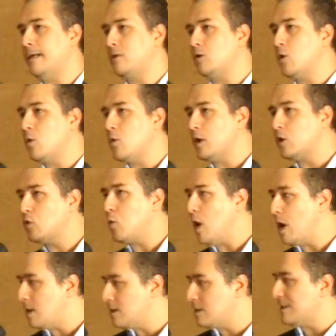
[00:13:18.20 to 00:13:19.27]
So it
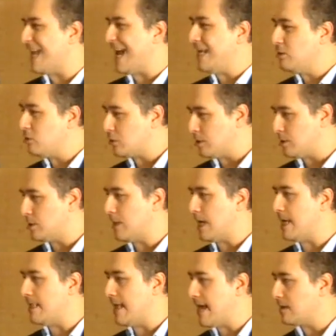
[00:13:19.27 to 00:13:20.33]
was the entrance
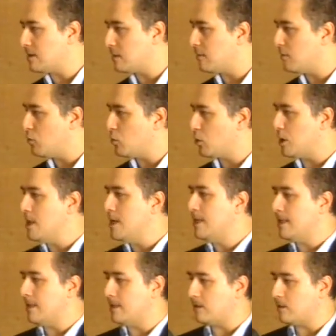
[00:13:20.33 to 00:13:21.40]
and exit for
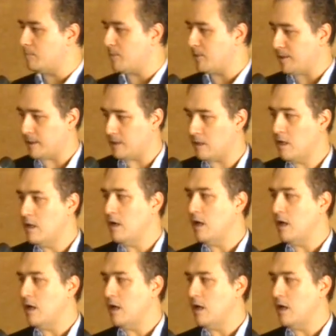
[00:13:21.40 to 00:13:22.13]
the spirit